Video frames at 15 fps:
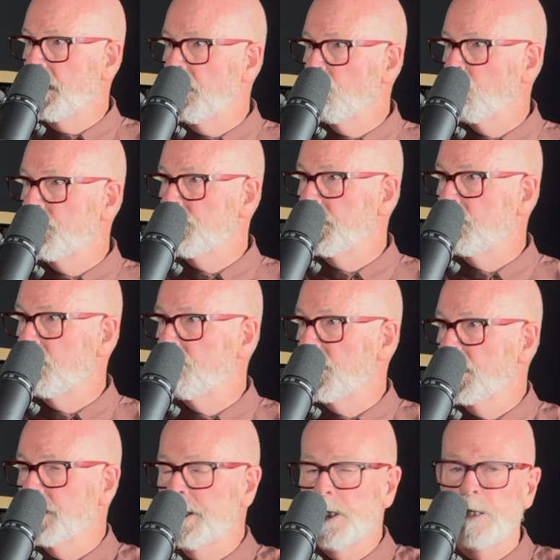within the
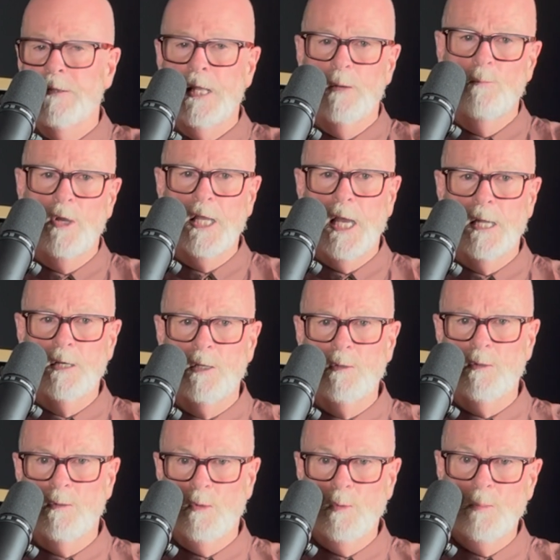building, and then we added
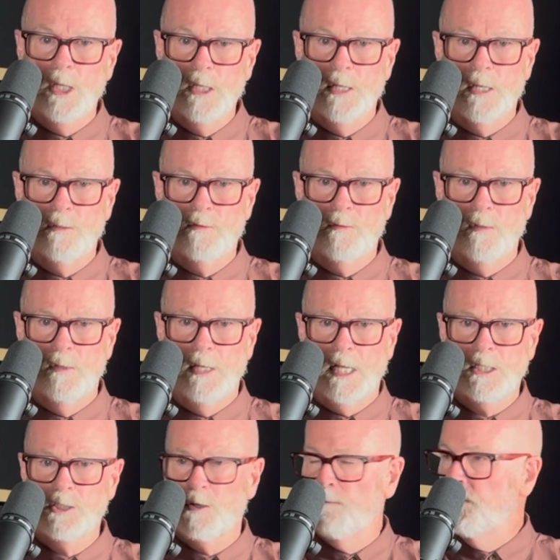a new building to the
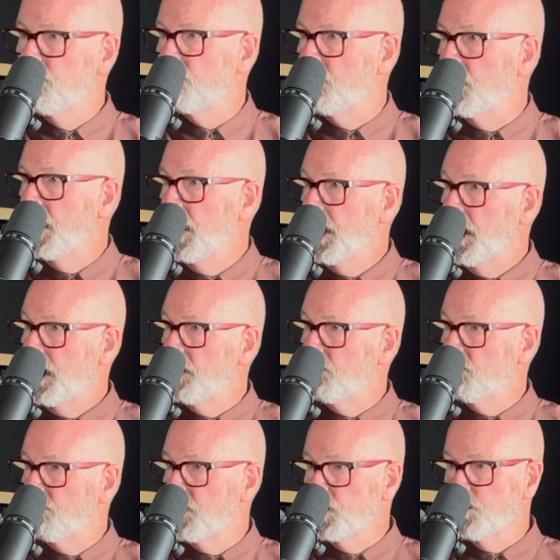next of it
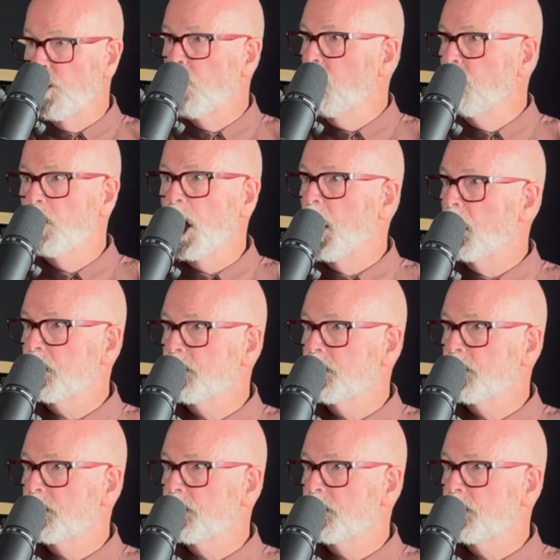and built a whole block